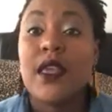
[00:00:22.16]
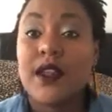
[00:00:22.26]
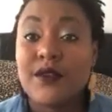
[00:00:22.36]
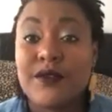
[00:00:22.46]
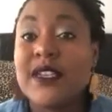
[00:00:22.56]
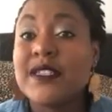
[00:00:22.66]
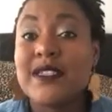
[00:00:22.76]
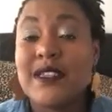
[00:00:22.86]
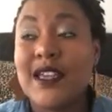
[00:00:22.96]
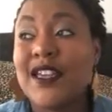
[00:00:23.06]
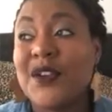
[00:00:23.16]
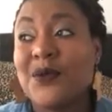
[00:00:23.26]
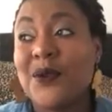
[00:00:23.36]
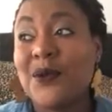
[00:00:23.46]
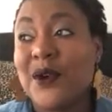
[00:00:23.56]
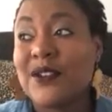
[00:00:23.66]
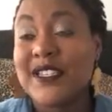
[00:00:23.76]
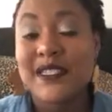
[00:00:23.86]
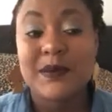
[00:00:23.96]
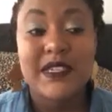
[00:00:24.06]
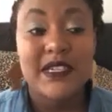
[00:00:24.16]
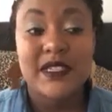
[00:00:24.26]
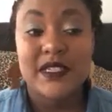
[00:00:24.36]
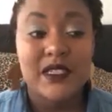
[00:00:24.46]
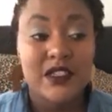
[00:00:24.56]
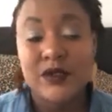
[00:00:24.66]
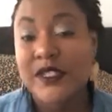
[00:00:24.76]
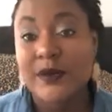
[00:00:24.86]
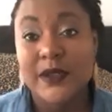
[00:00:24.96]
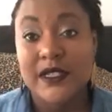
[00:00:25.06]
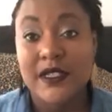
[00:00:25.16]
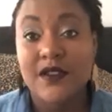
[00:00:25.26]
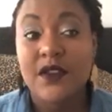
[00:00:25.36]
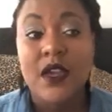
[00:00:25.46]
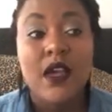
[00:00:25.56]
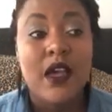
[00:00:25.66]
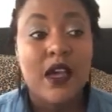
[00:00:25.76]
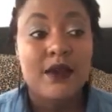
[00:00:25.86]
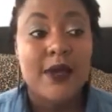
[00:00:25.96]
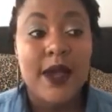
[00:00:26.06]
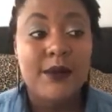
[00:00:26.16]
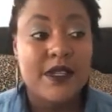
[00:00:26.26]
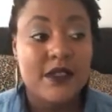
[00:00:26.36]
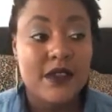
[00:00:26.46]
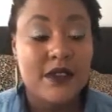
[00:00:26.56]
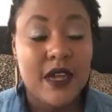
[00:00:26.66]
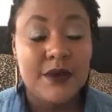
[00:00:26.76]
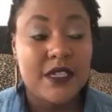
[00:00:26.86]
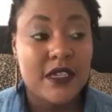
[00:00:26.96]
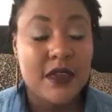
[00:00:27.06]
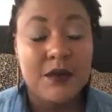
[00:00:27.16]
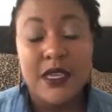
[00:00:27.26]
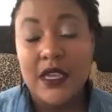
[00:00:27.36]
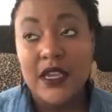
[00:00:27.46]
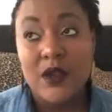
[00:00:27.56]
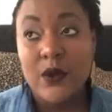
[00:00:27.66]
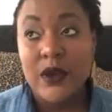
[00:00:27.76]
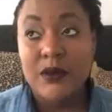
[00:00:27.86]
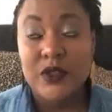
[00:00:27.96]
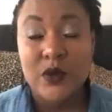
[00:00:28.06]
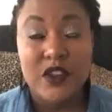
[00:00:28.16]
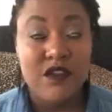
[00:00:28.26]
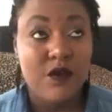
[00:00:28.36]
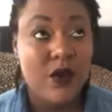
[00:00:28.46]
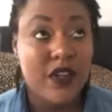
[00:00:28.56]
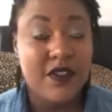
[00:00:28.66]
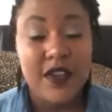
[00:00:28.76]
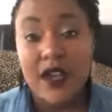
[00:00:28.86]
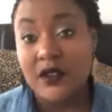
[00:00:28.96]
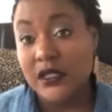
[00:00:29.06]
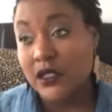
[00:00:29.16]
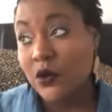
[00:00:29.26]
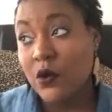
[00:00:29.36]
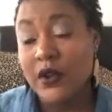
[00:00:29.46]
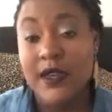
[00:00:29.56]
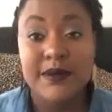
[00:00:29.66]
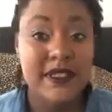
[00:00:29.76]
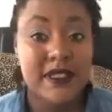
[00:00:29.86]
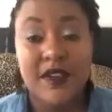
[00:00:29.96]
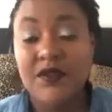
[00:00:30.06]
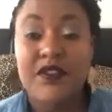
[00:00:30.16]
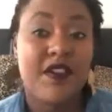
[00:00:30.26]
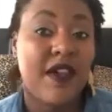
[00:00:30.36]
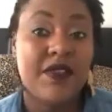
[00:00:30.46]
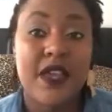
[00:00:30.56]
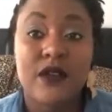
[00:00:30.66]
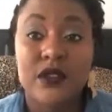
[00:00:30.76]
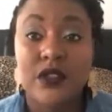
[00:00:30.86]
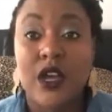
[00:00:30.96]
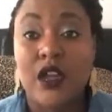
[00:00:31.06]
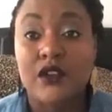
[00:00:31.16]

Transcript: And the reason we won't is because it's too expensive. Adoption can be anywhere between $40,000 on up to $75,000.